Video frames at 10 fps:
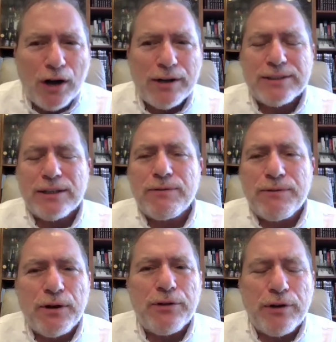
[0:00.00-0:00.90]
harness it
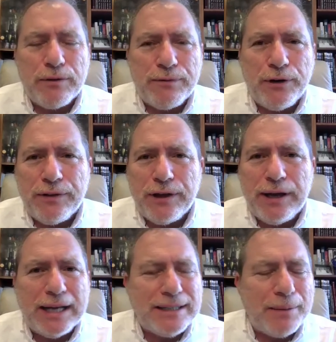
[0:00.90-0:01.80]
further and
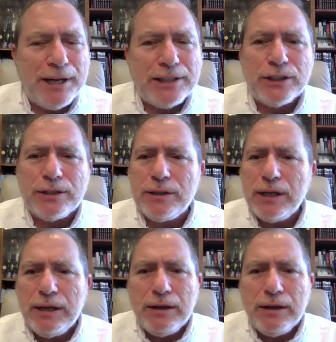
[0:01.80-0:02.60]
further. As I mentioned,